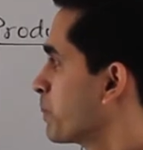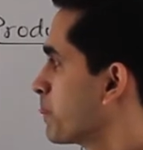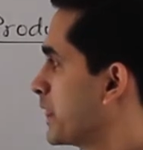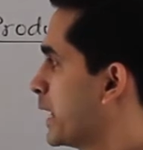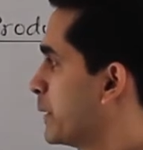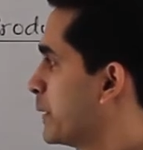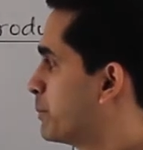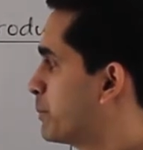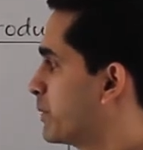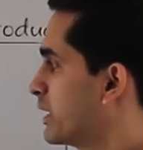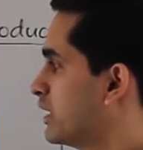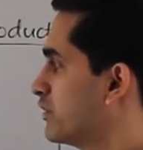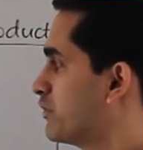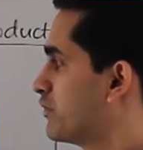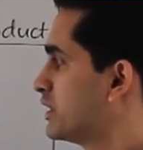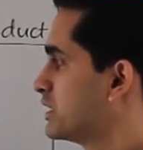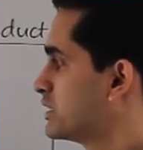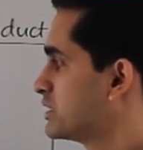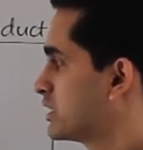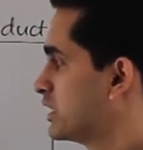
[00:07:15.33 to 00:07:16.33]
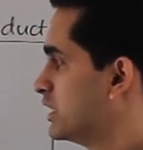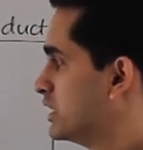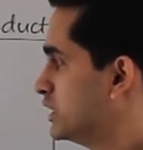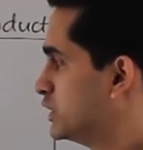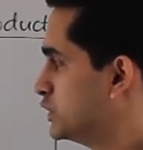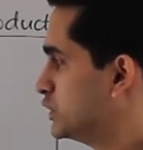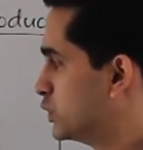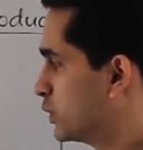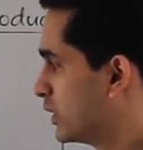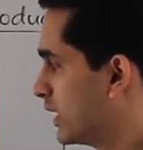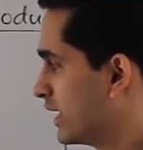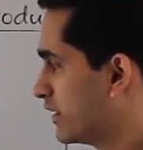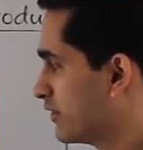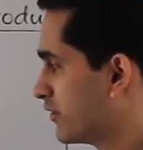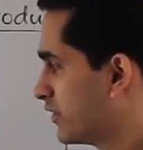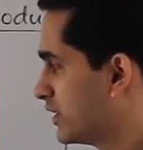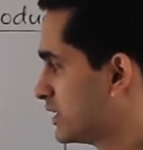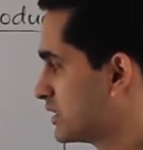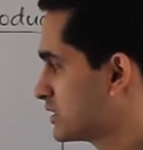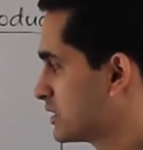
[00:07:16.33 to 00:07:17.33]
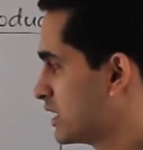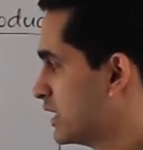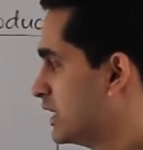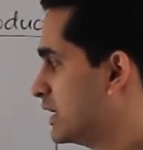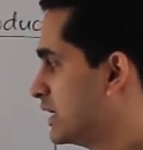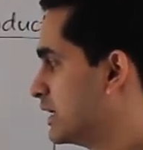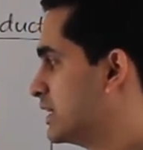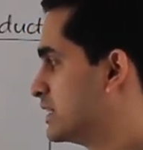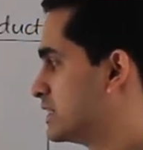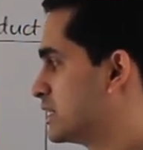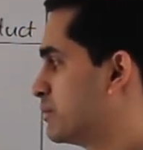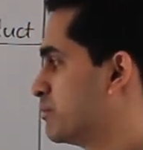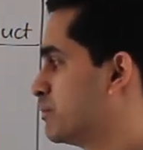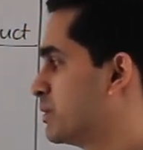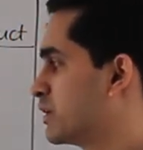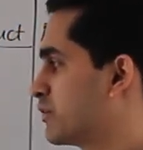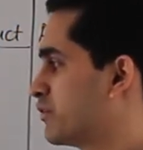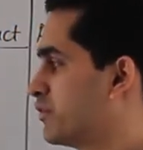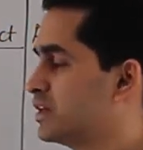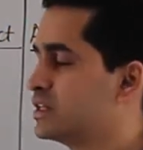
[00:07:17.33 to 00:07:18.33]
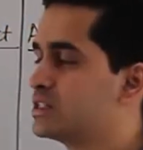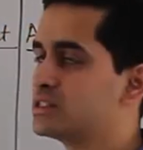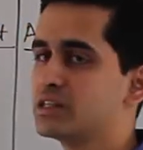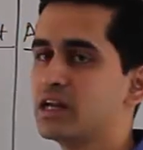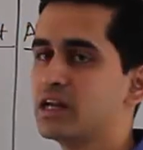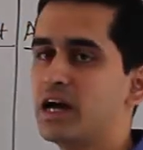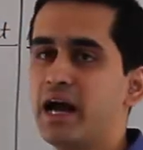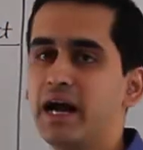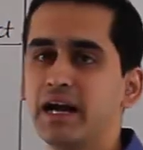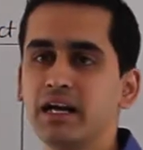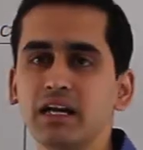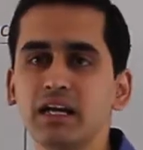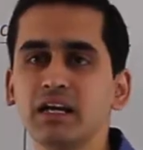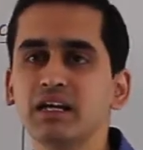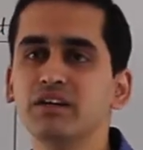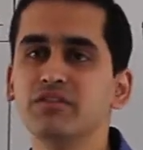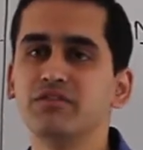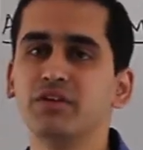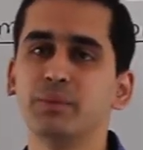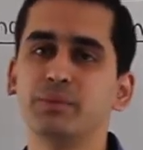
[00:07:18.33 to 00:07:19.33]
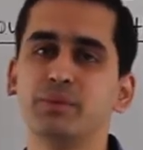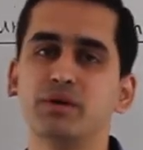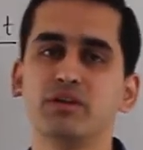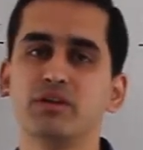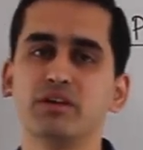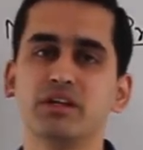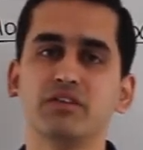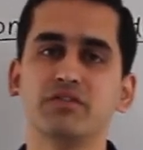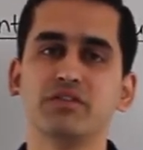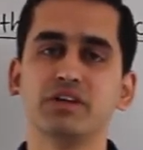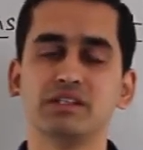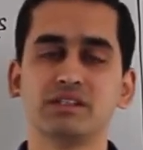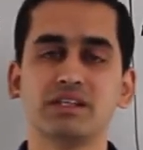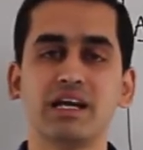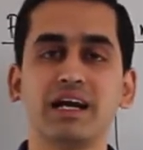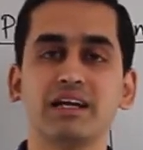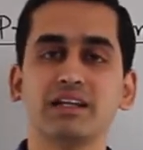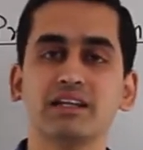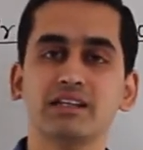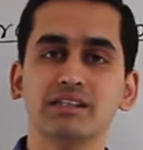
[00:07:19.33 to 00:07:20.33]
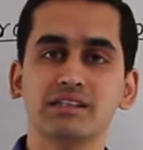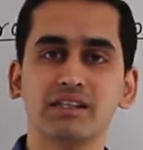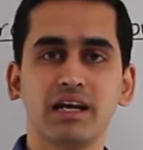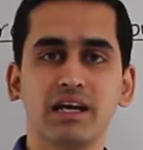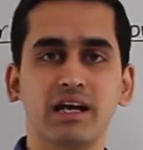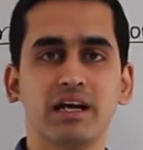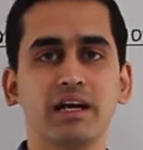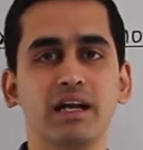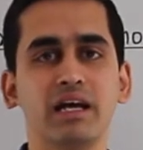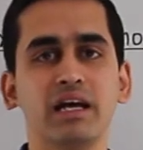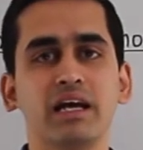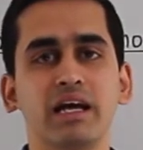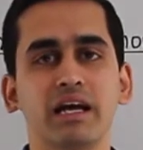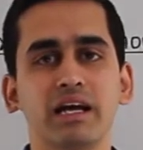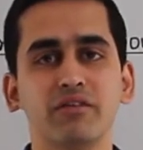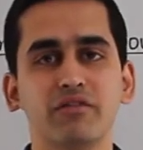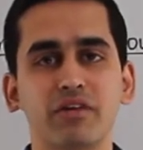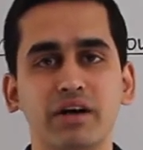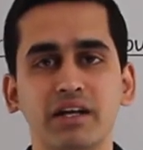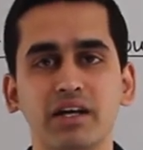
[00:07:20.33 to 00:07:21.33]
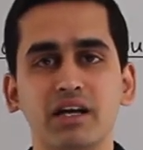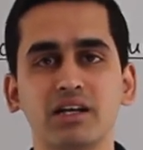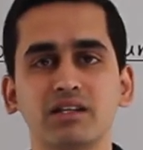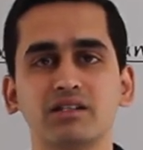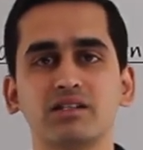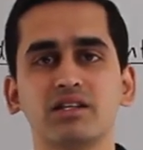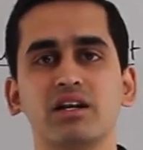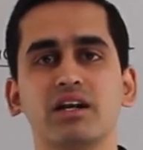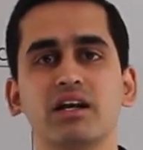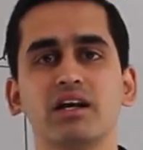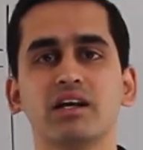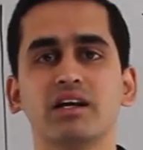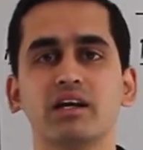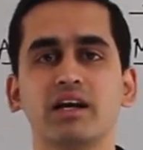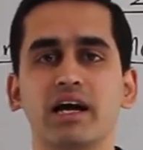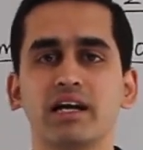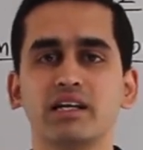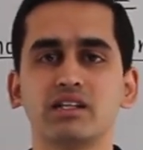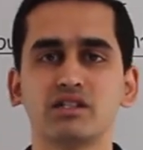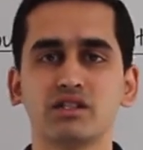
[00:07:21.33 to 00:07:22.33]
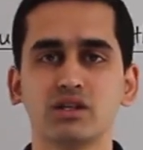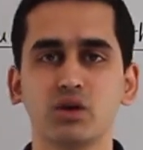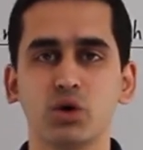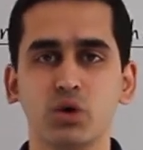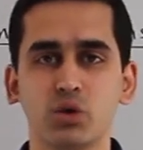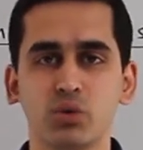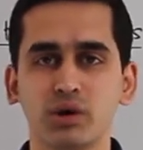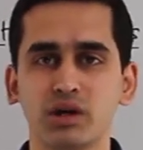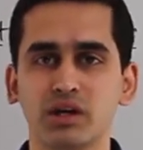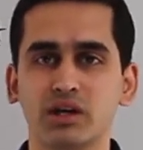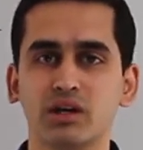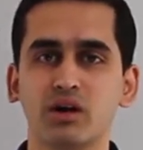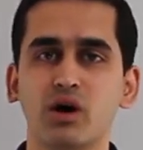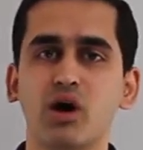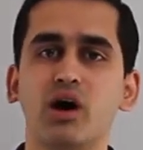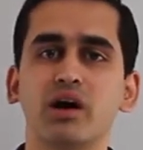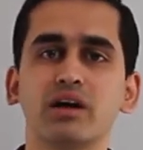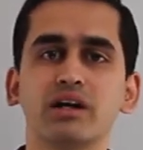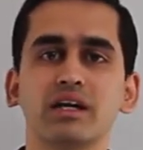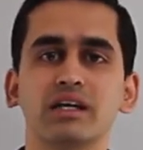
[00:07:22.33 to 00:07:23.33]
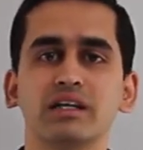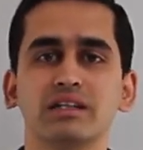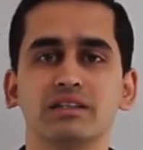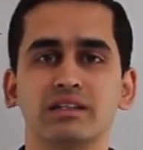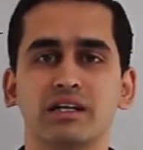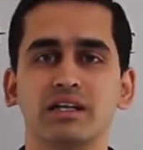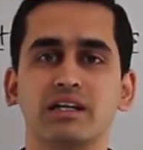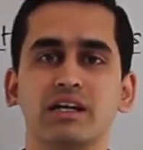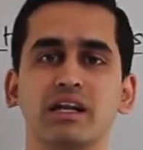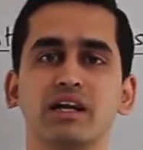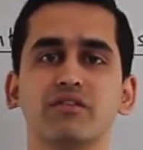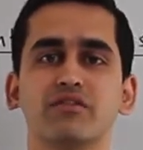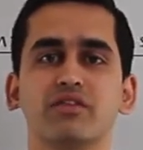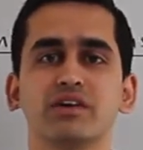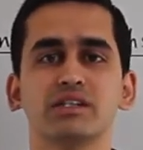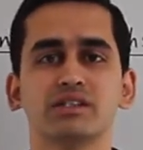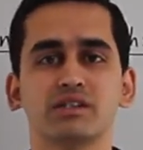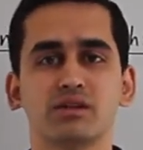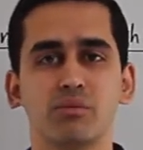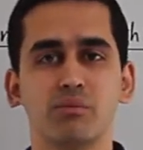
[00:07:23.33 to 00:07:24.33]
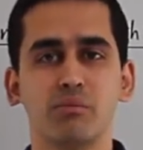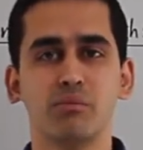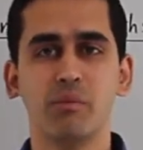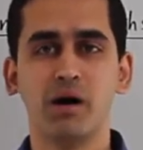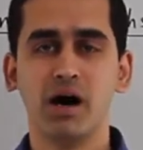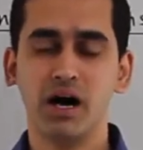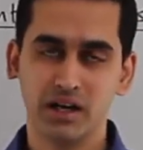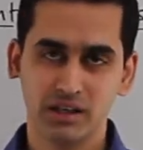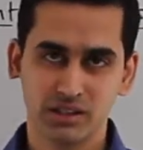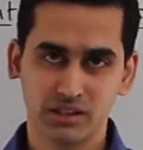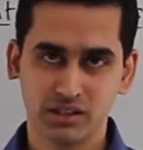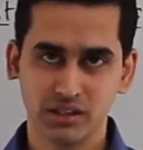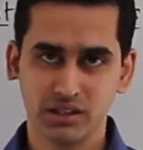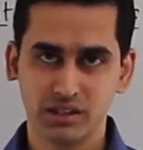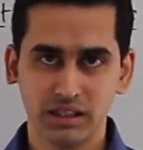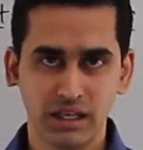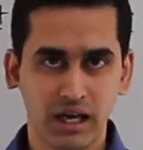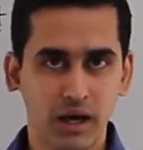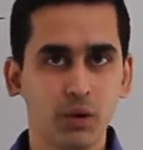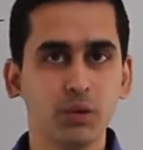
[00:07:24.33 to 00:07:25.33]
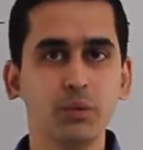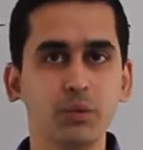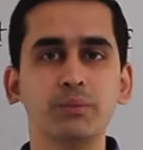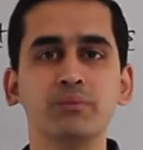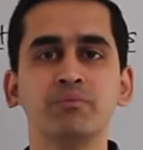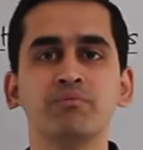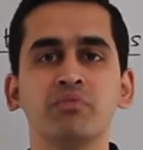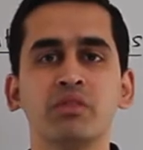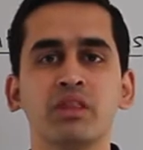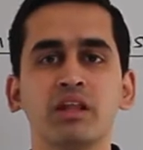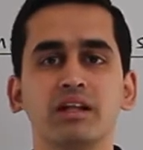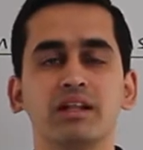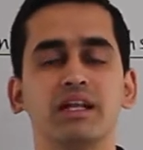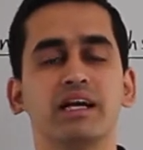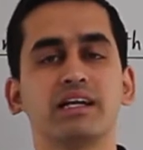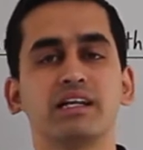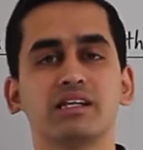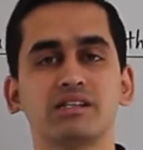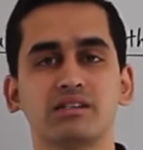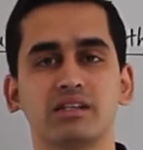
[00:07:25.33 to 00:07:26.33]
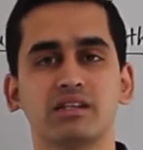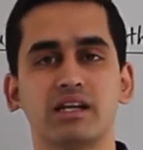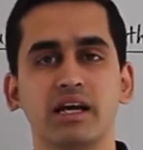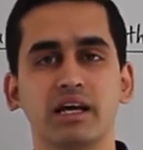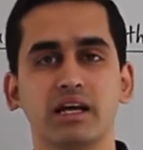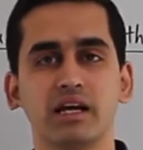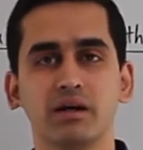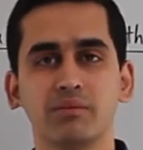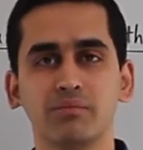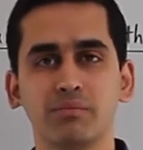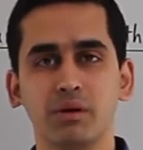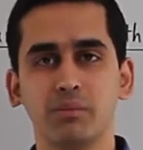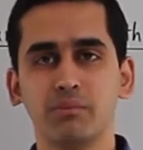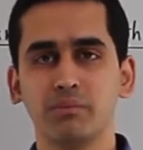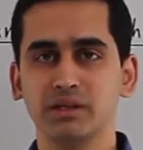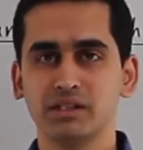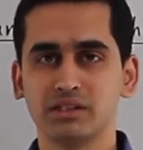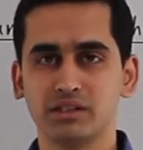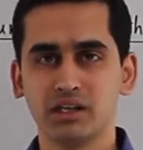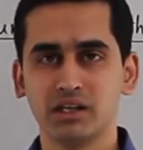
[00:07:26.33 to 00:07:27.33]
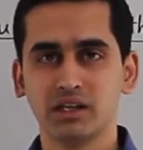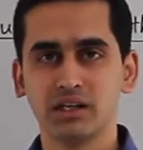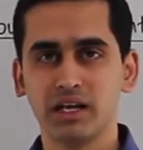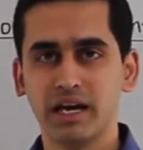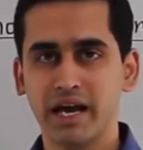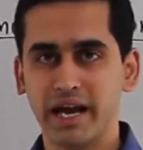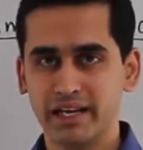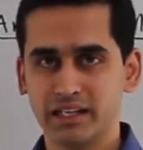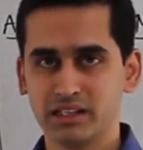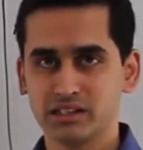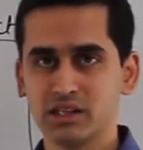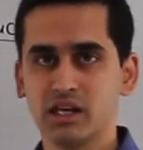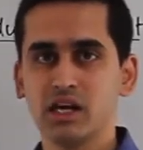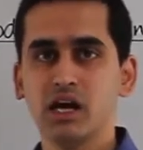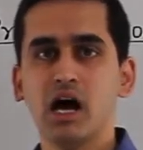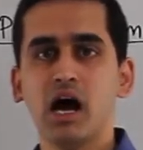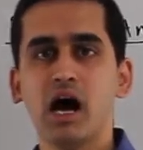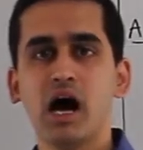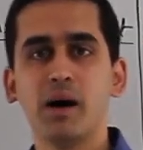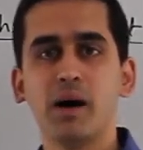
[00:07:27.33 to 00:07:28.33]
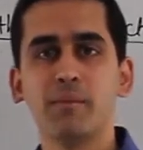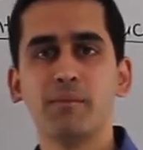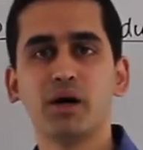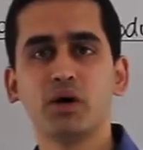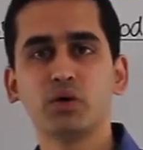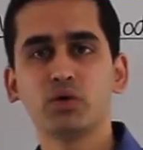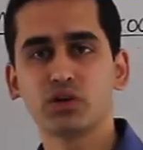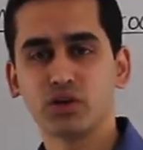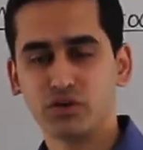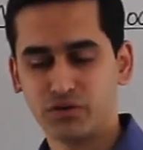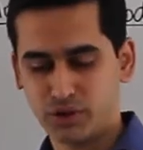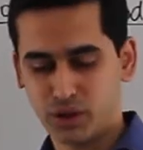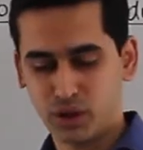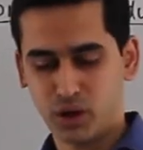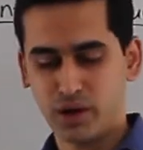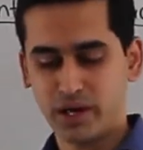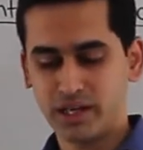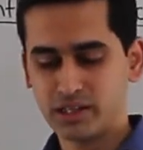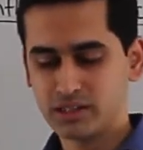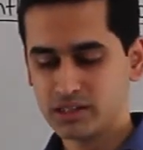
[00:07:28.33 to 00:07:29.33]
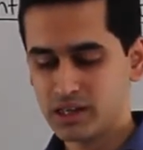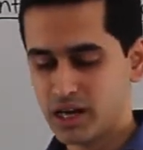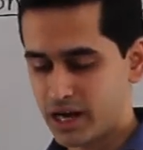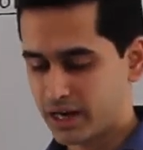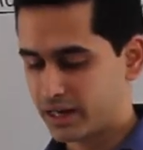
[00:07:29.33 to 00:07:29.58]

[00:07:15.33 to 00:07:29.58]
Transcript: April 1st, July 1st, December 1st and February 1st, and they said financial year gets over on 31st March. Now let us take up Mr. X. Amount of drawings are